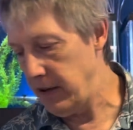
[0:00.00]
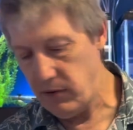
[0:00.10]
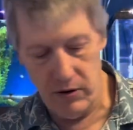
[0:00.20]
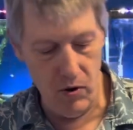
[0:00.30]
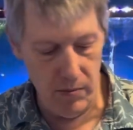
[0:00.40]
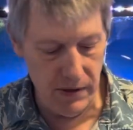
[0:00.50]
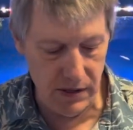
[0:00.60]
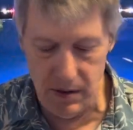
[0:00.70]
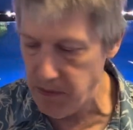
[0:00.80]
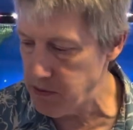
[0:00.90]
had red OB
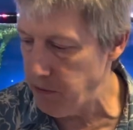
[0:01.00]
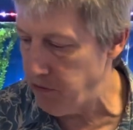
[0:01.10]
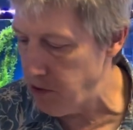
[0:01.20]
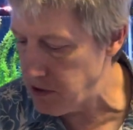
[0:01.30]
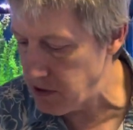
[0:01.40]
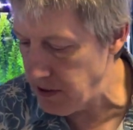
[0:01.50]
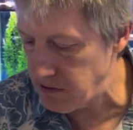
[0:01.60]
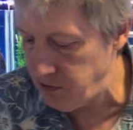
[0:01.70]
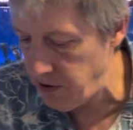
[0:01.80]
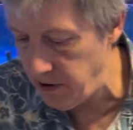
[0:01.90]
zebras before, so that's
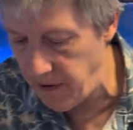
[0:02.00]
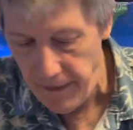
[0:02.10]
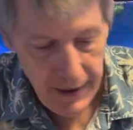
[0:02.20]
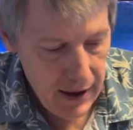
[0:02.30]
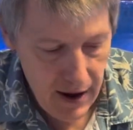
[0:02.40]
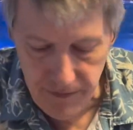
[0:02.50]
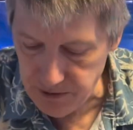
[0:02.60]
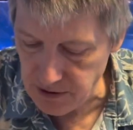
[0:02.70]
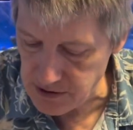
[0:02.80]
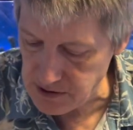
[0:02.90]
for your
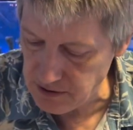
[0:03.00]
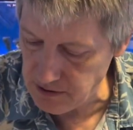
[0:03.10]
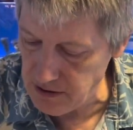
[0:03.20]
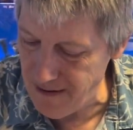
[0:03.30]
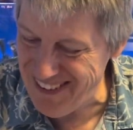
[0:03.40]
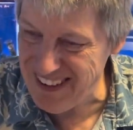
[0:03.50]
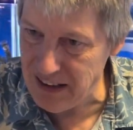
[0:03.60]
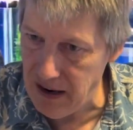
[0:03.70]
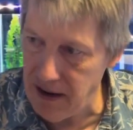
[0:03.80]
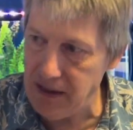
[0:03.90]
African
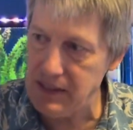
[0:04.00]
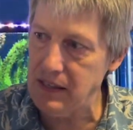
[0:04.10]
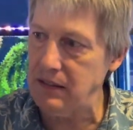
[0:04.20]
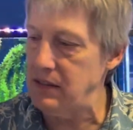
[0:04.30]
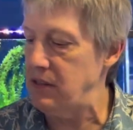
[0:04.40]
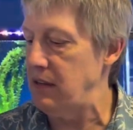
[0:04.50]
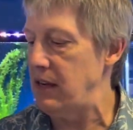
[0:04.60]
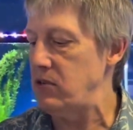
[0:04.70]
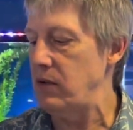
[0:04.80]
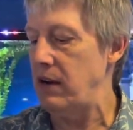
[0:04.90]
cichlid
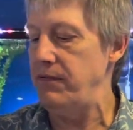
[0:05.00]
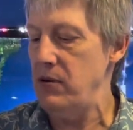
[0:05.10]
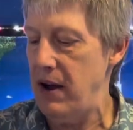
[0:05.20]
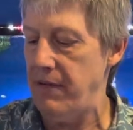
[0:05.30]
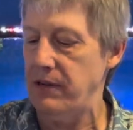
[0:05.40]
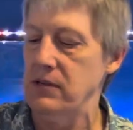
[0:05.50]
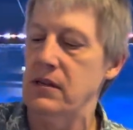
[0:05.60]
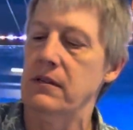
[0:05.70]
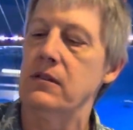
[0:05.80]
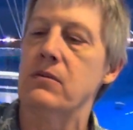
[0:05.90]
selection. We got a few Africans
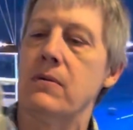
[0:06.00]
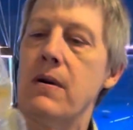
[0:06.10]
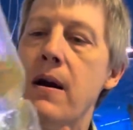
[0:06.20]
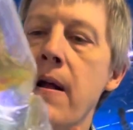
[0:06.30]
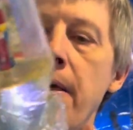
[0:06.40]
on this order.